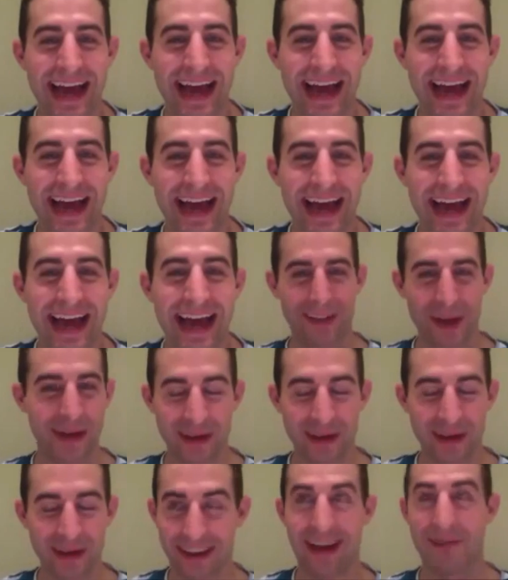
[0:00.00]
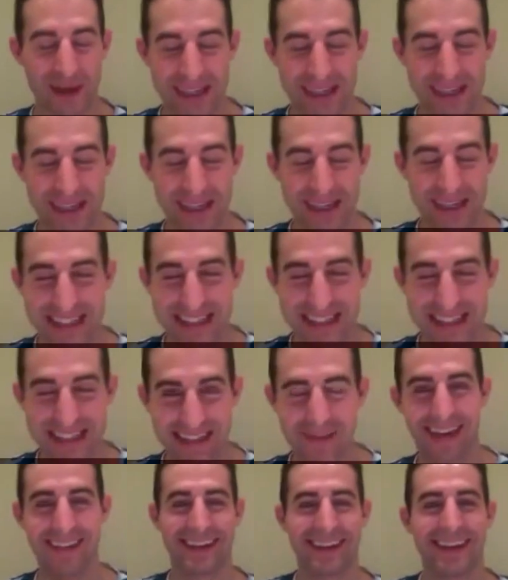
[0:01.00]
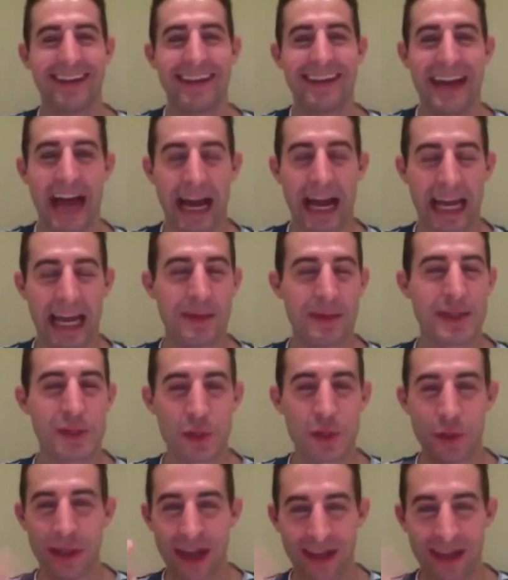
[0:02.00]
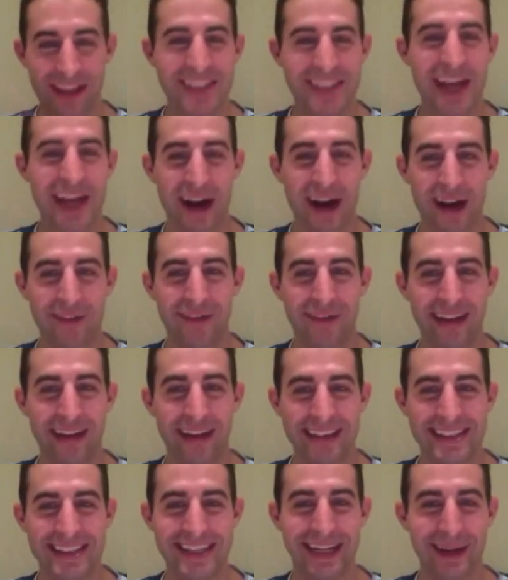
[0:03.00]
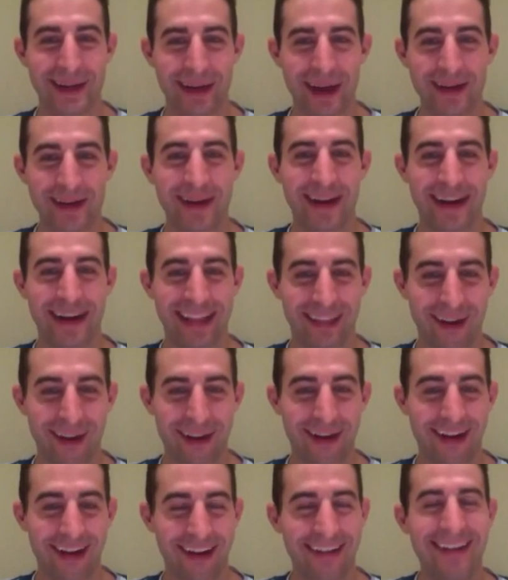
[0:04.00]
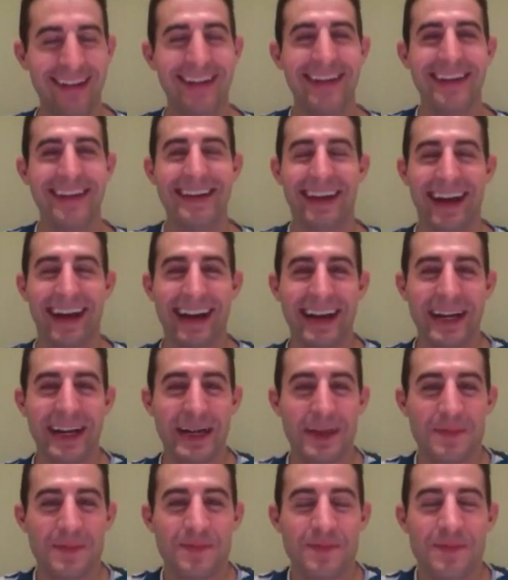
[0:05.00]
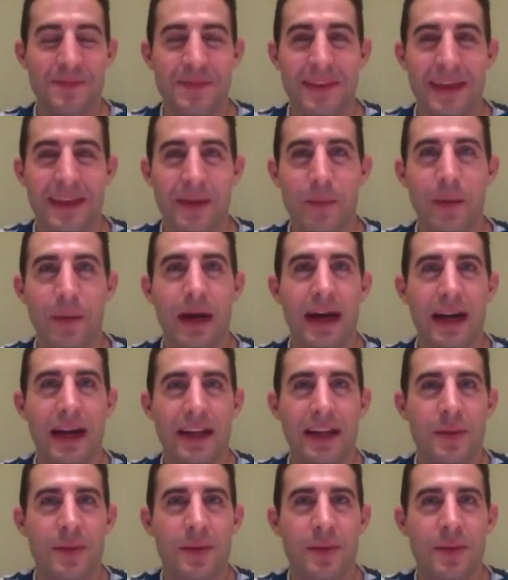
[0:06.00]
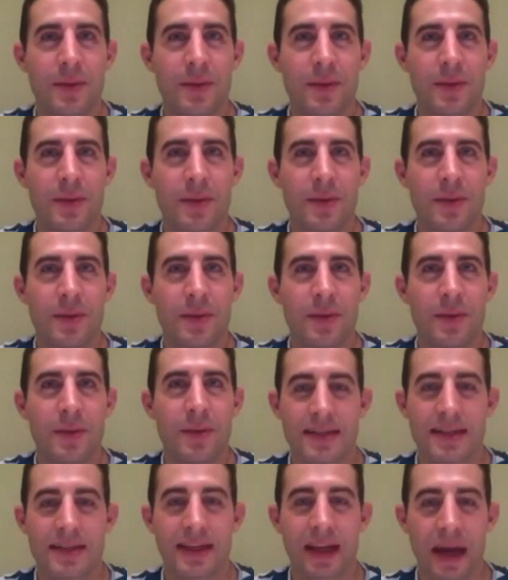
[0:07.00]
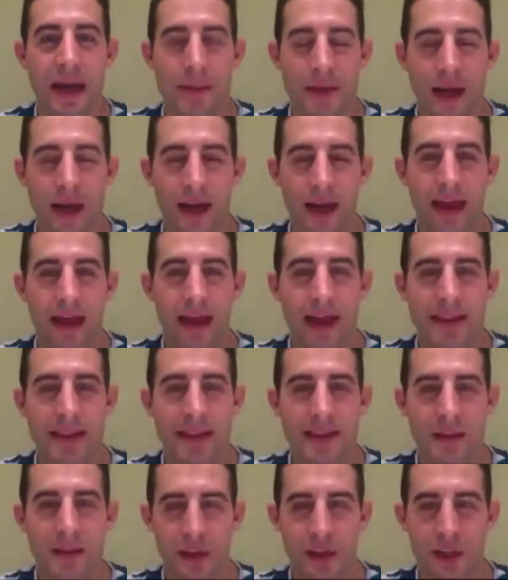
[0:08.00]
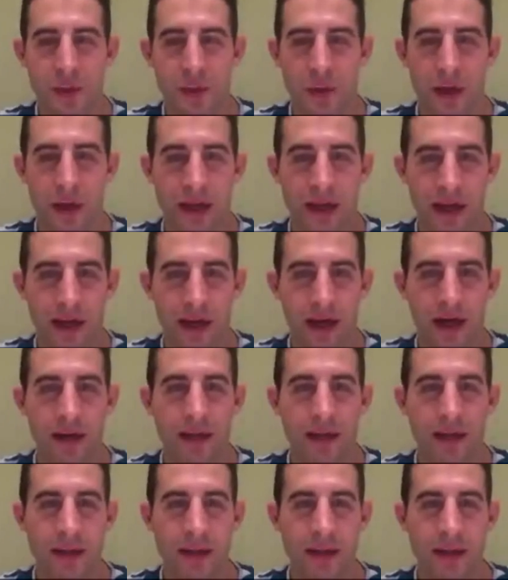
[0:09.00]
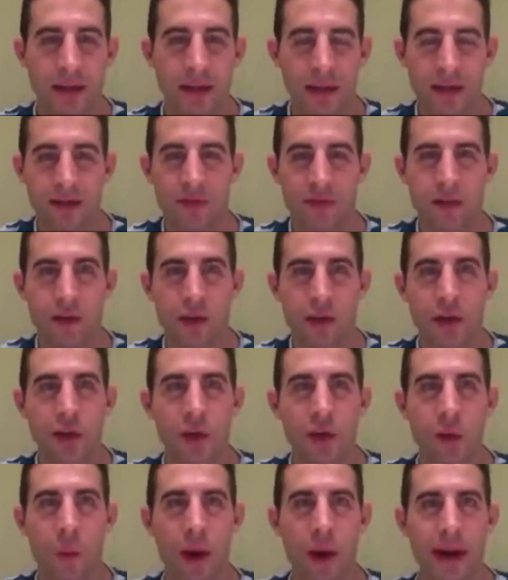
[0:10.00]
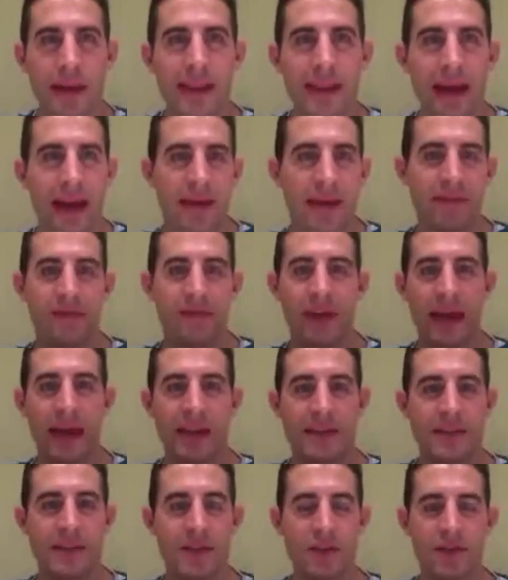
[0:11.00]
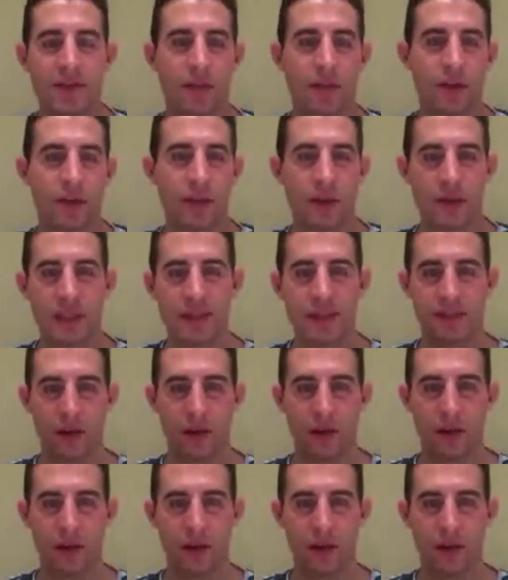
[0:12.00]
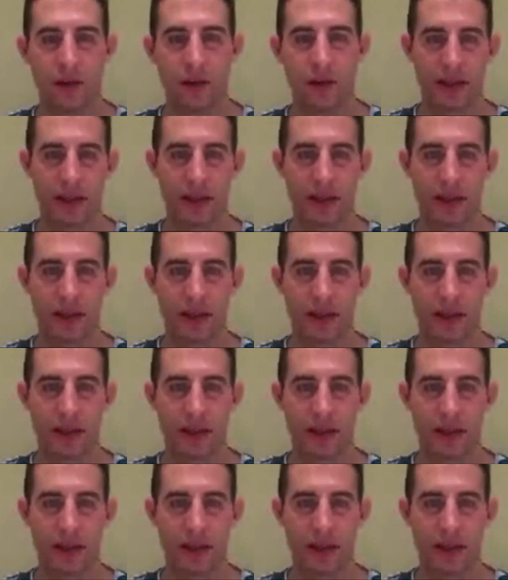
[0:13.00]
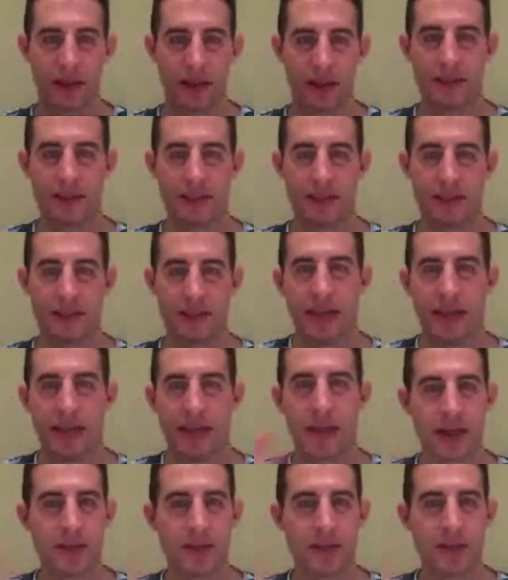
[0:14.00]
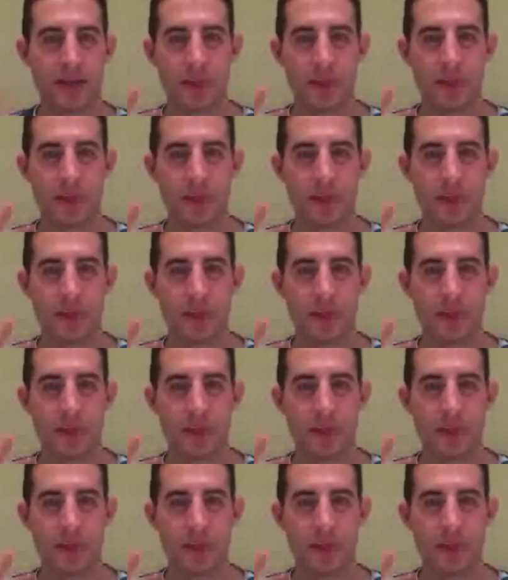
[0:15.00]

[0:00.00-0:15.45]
kind of pieced out and fallen asleep. I'm going to be drooling on the chair if I stick around here any longer. But you made a commitment to come to all that. And so I just want to hear for you, what did that event do for you as far as how did that change maybe